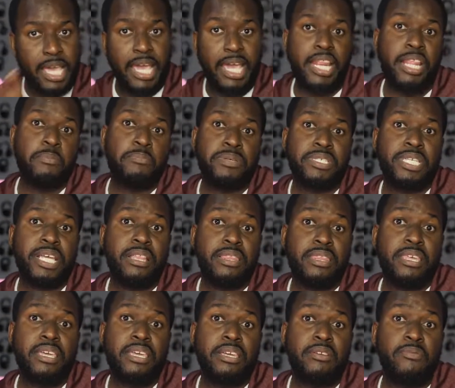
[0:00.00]
eighty percent
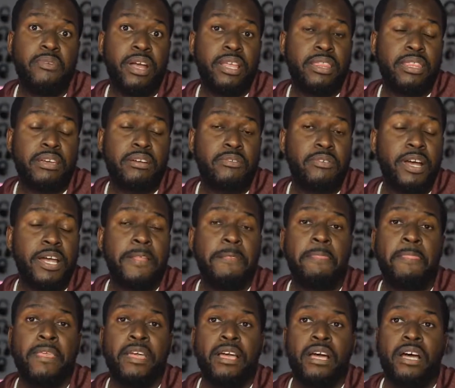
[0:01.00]
thinking right there, right?
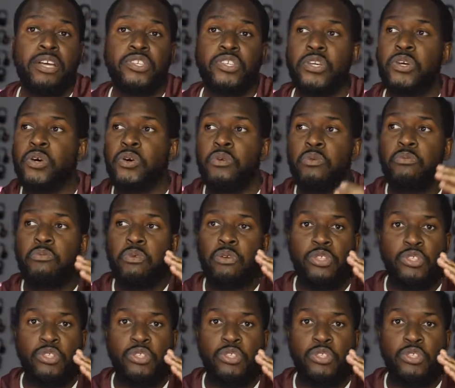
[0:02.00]
So